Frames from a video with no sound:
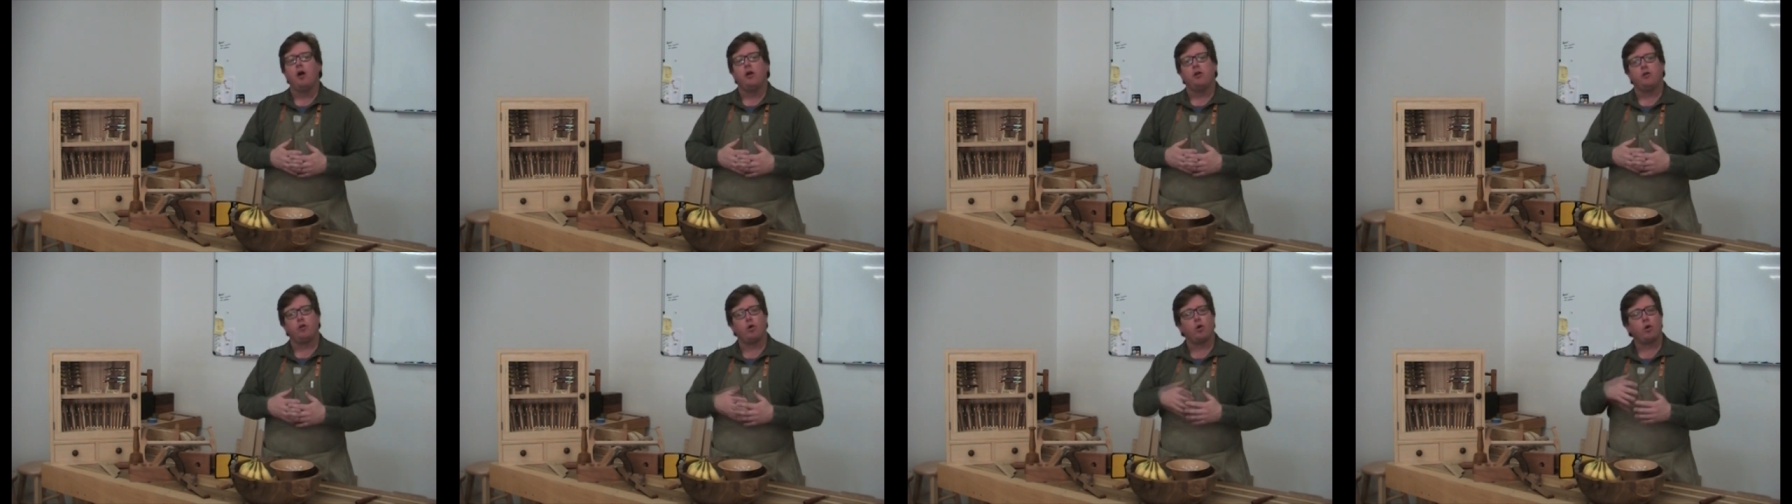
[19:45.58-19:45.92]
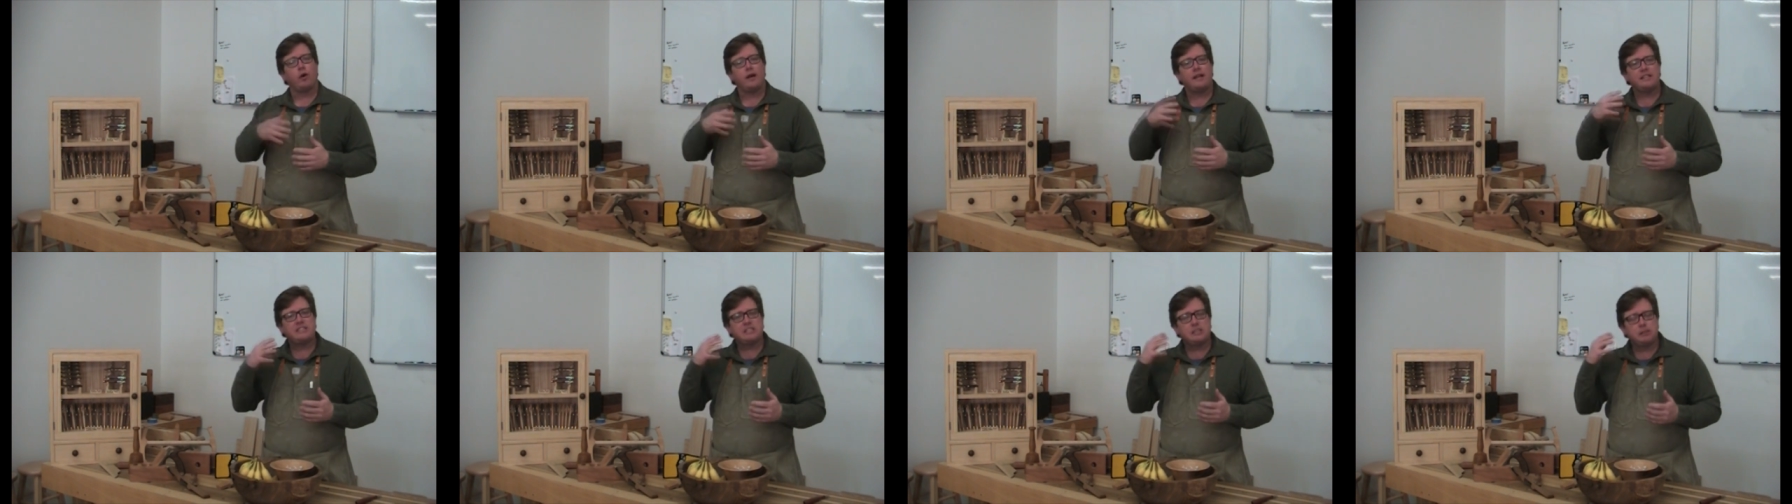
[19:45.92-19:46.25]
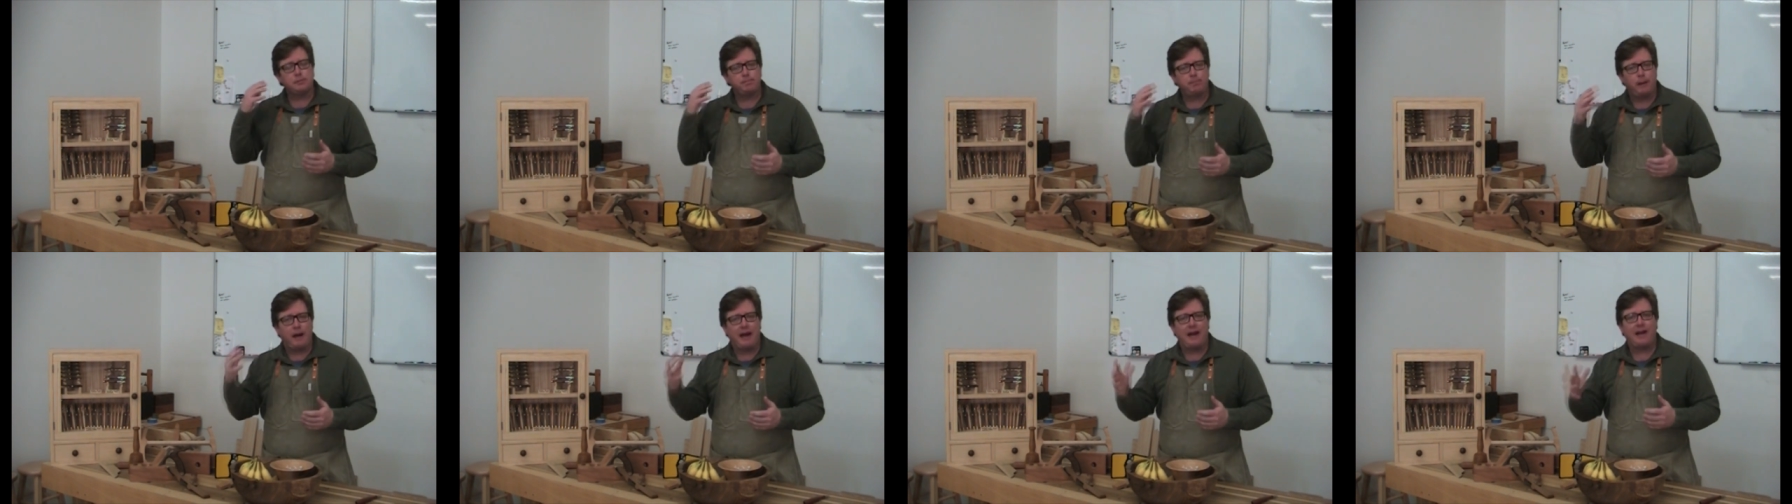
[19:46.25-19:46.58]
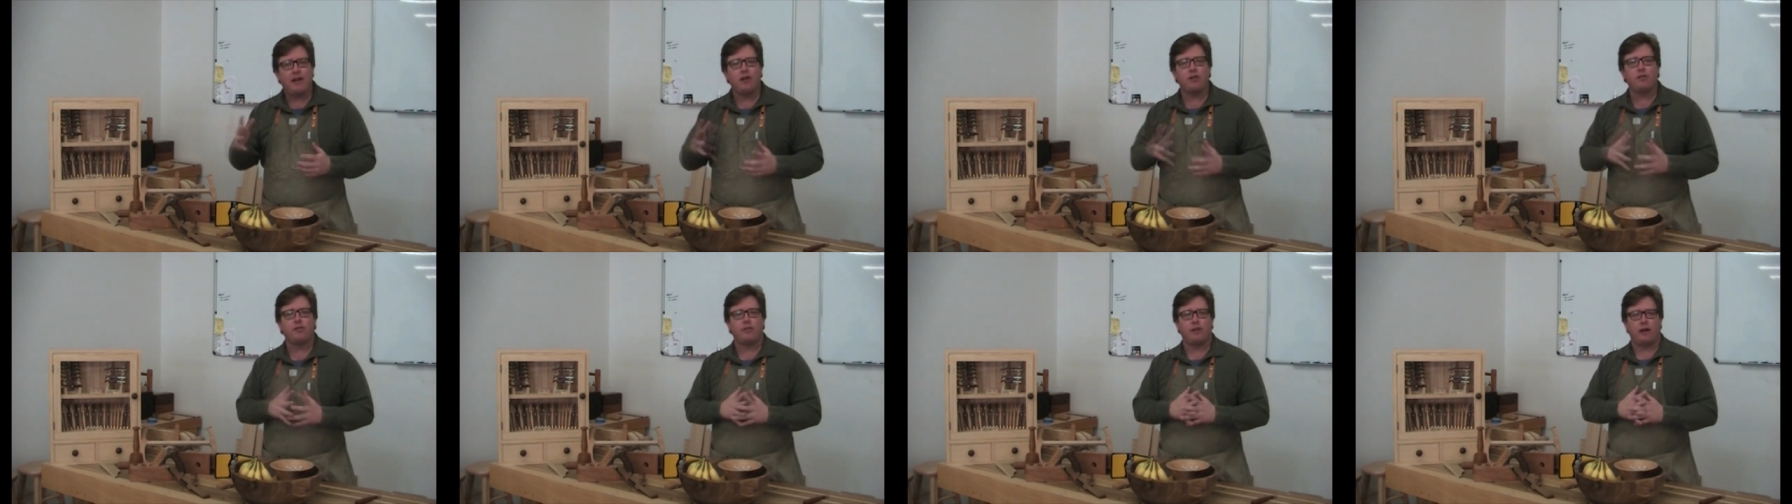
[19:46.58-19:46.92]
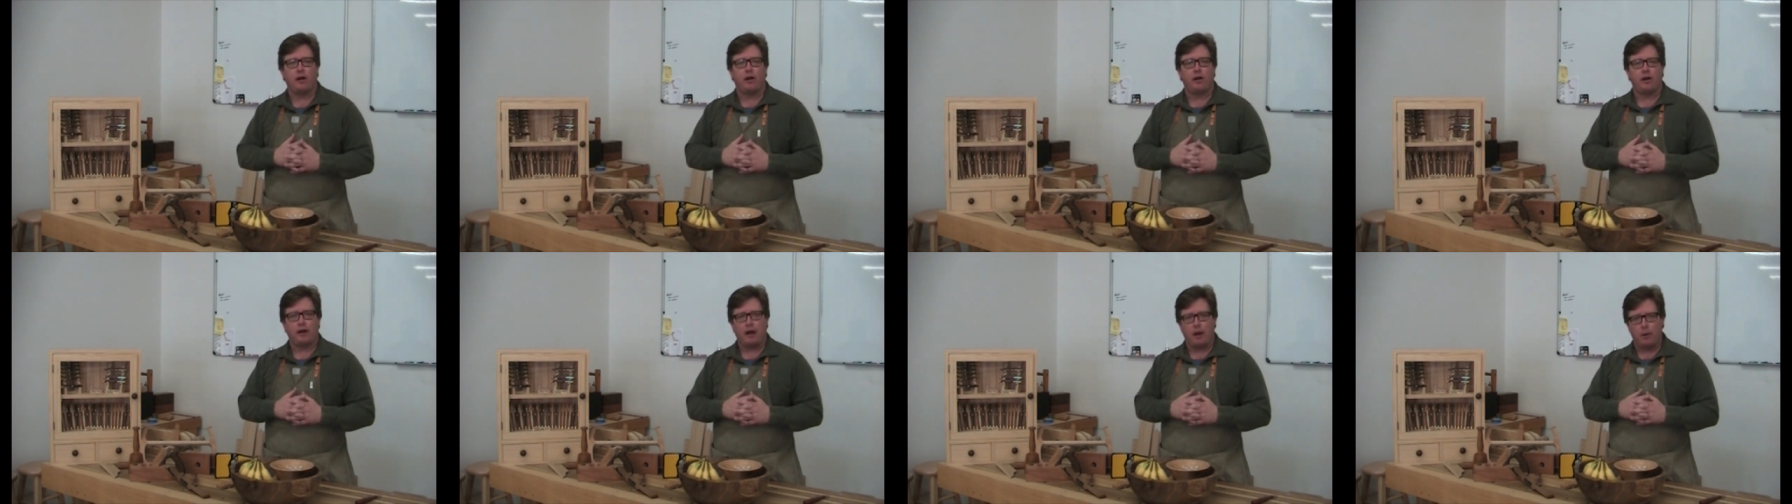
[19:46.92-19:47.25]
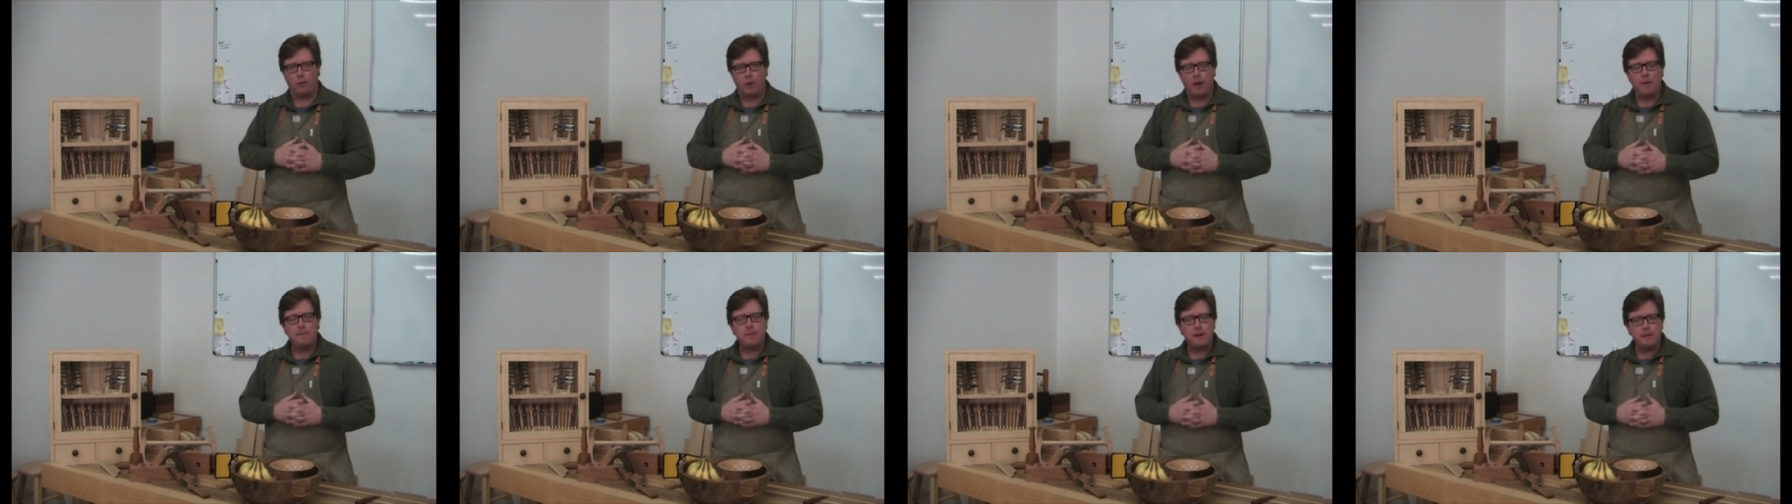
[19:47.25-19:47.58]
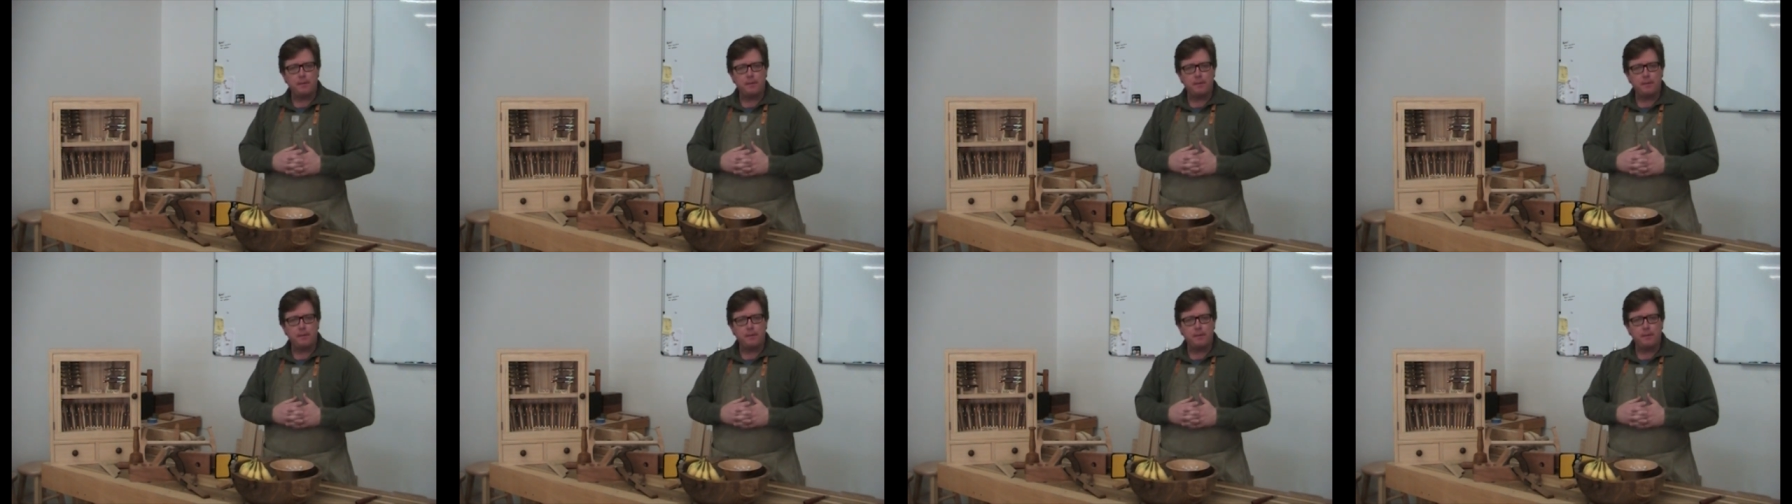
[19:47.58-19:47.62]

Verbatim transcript: You're inspired there. and I want